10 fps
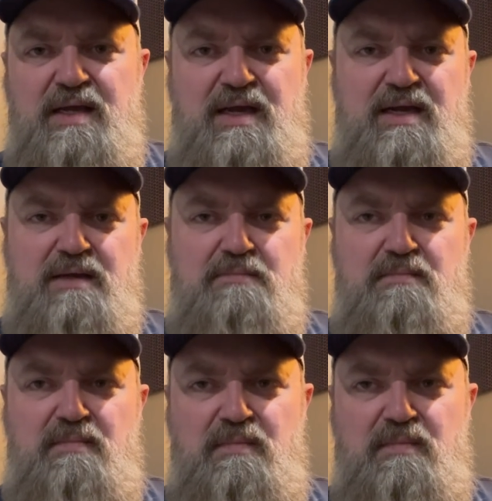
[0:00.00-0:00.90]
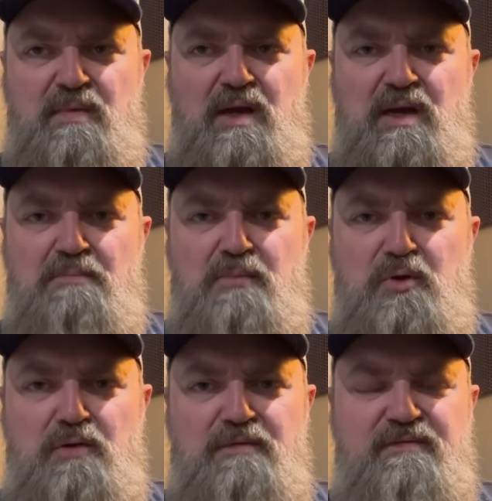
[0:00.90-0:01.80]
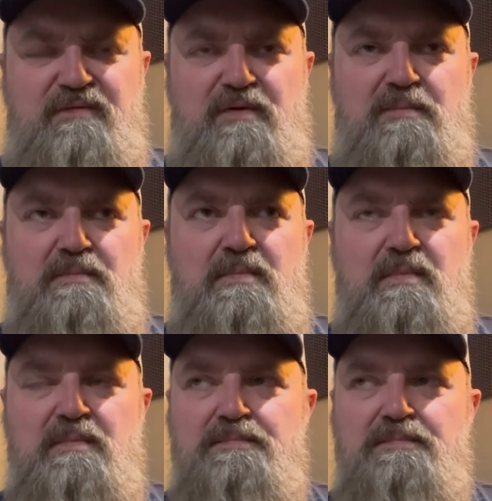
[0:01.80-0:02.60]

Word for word: He had mm, uh, moved from